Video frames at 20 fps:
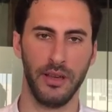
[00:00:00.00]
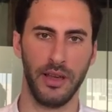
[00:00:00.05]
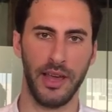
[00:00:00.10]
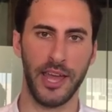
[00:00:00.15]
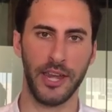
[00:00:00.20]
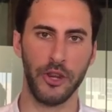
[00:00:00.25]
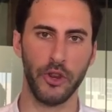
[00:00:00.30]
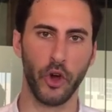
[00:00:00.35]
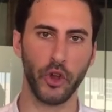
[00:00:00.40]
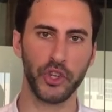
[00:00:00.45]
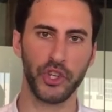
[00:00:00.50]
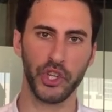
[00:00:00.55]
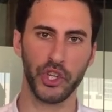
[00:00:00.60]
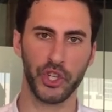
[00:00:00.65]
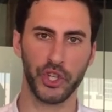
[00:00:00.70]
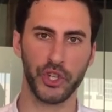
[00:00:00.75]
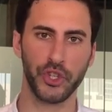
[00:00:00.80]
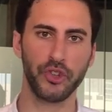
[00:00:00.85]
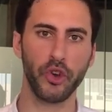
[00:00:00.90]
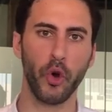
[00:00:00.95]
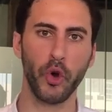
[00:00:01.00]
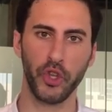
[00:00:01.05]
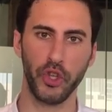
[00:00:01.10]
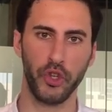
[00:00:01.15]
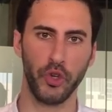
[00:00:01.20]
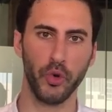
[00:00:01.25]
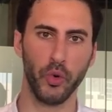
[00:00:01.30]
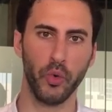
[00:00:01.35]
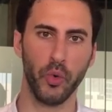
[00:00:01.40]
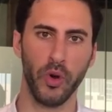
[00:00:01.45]
and not just show
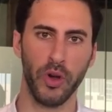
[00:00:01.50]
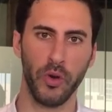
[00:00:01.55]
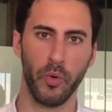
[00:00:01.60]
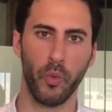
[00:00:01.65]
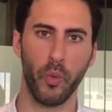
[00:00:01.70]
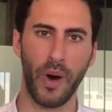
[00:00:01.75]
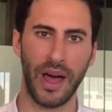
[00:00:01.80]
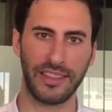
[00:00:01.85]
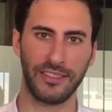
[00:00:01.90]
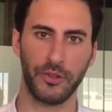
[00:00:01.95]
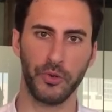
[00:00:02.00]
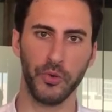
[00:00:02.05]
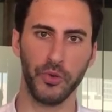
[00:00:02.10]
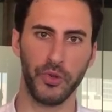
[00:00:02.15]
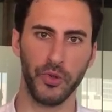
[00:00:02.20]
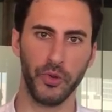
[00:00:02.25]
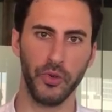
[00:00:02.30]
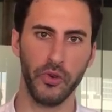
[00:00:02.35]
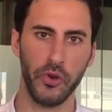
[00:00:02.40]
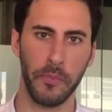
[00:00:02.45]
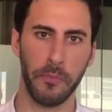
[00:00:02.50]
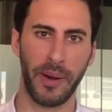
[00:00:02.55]
you what to do,